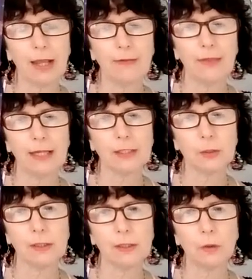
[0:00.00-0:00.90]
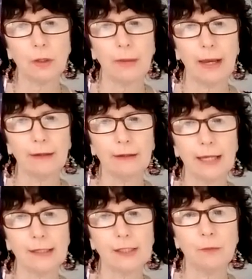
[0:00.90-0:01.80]
And that's what it's all about now.
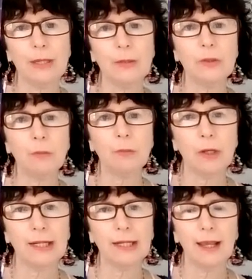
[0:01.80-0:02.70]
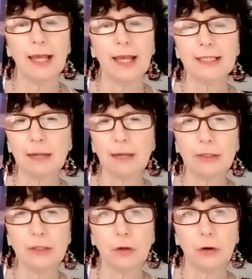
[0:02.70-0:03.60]
So be with Merlin, tap
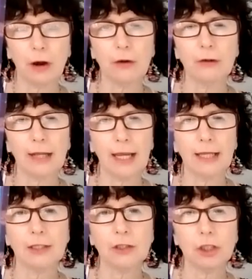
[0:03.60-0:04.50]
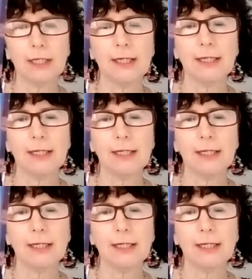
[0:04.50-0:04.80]
into your own energy,